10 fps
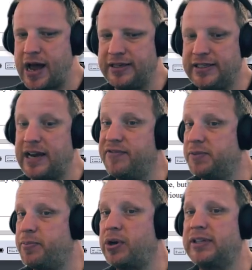Dave, this
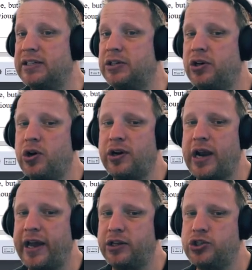book doesn't look
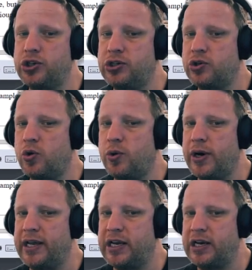like it should, or
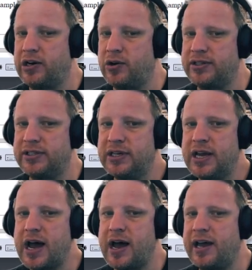it looks
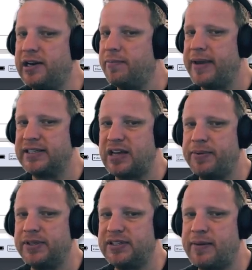a little messed up
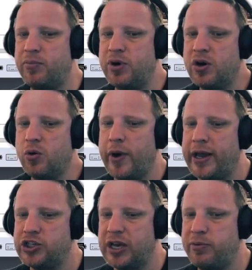in some way,
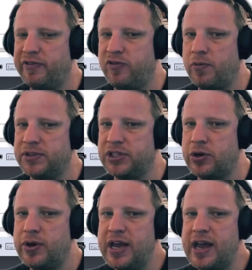shape, or form. So
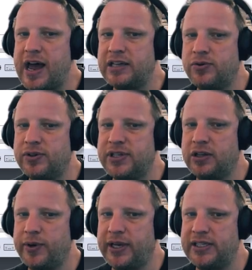as a result,
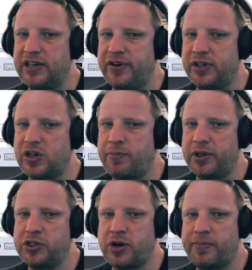we can see, for example, the
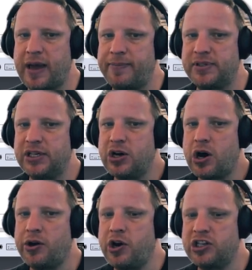drop caps
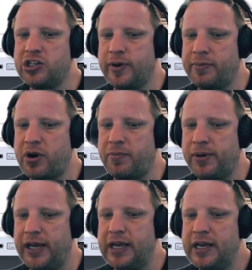are not showing
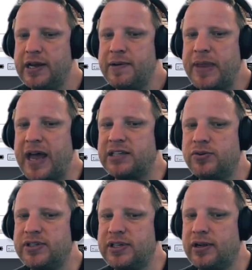properly. As a
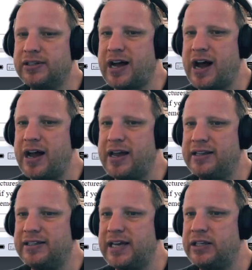result, I
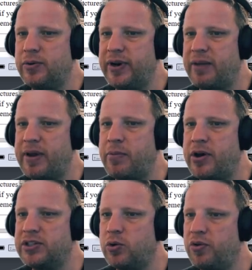tend to recommend
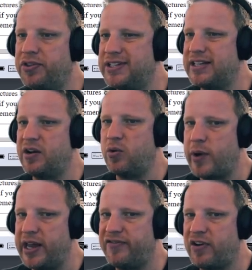most authors stay
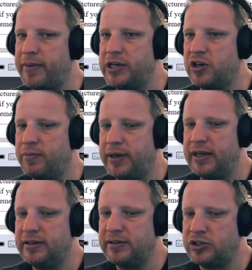away from Adobe
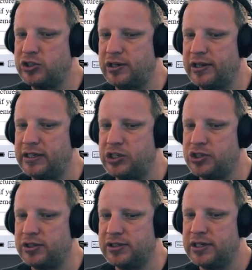Digital Editions.